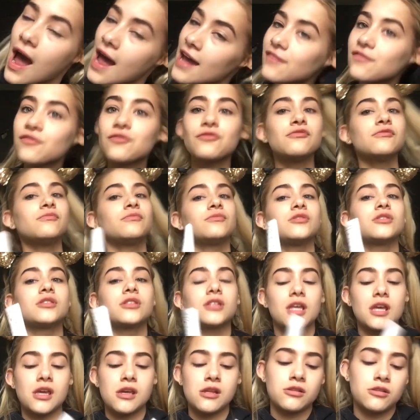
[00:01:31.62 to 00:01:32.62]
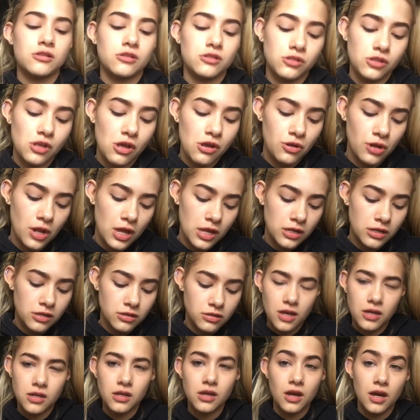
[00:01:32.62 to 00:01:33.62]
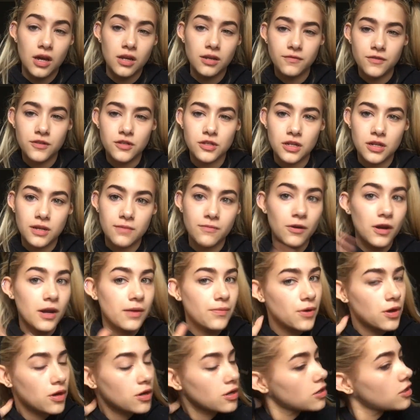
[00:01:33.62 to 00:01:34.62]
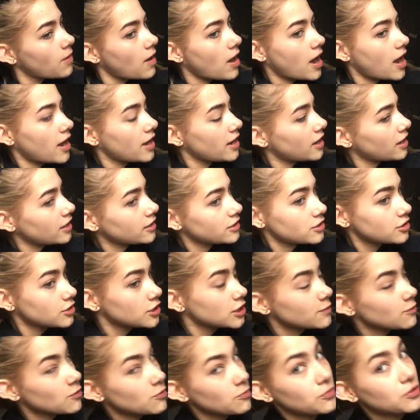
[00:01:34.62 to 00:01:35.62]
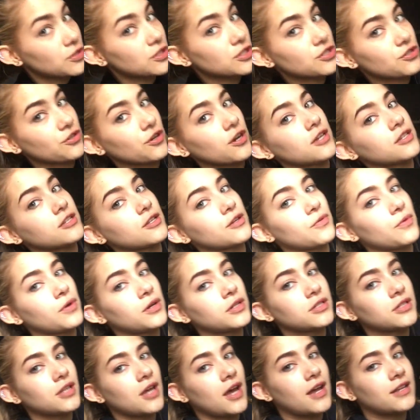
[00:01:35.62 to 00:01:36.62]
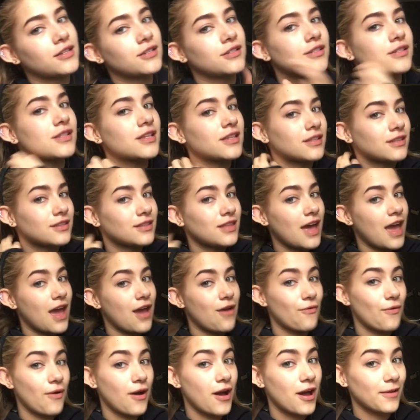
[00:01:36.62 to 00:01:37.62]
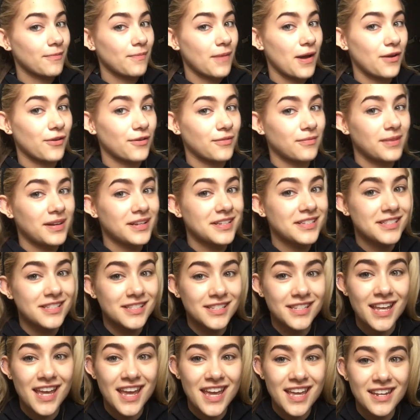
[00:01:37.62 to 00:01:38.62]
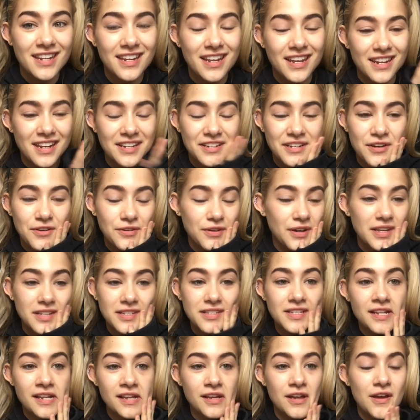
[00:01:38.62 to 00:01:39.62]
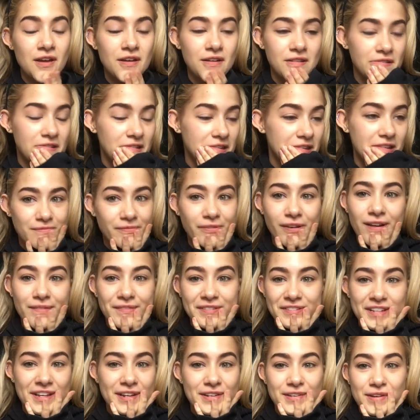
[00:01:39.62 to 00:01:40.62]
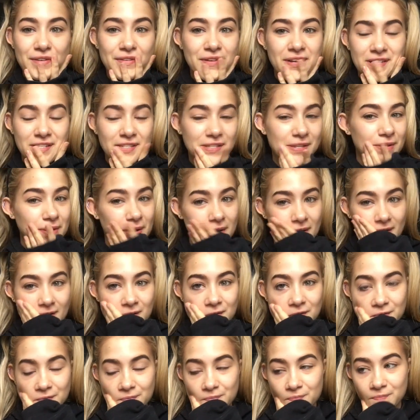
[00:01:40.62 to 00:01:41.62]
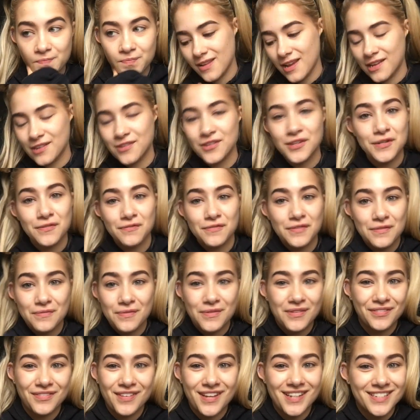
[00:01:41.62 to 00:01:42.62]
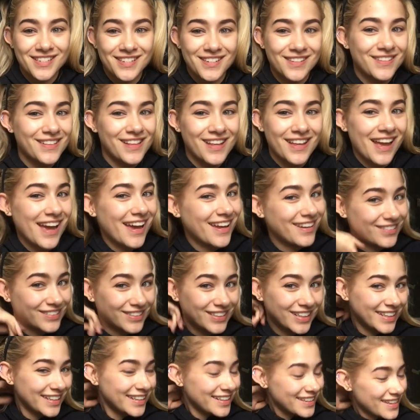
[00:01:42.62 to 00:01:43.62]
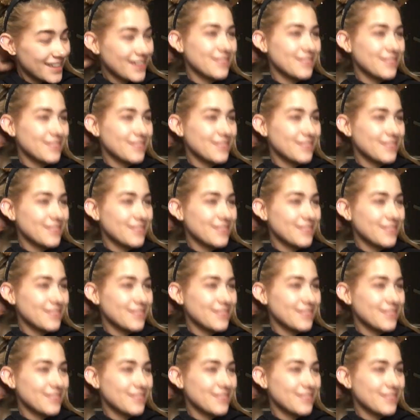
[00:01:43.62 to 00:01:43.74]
I have normal skin, so like I can kind of use any primer, but I like to use more moisturising ones. I just think they work better on my skin, and I don't like silicone primers. I don't know, I just don't like them. Like not even the professional, like I don't like